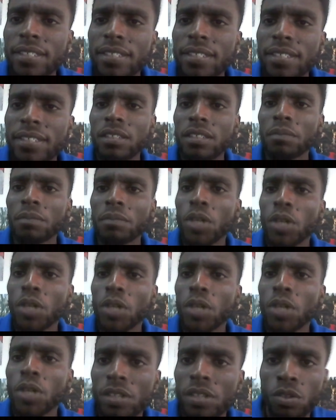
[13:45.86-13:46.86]
Because
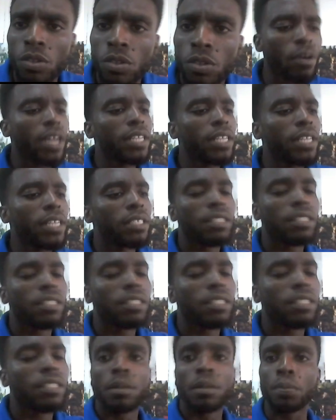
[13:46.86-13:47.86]
you know what,
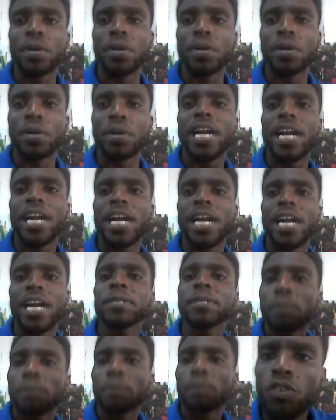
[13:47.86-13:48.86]
Brian is a part of the
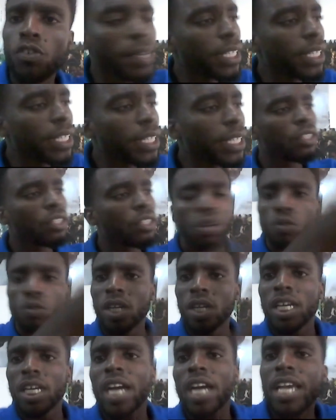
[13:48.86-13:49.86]
movement
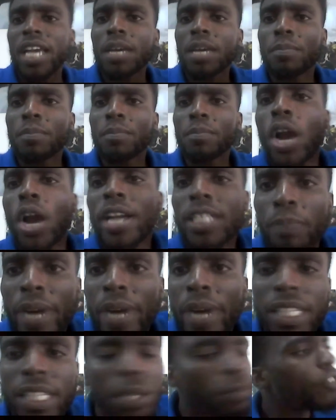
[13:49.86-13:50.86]
Rakaya Boy is a part of the
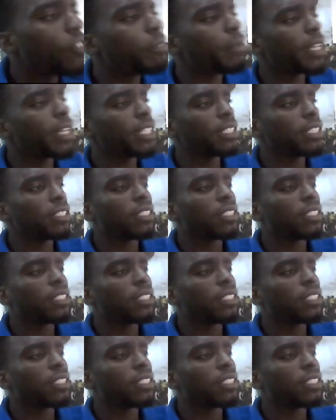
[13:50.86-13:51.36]
movement.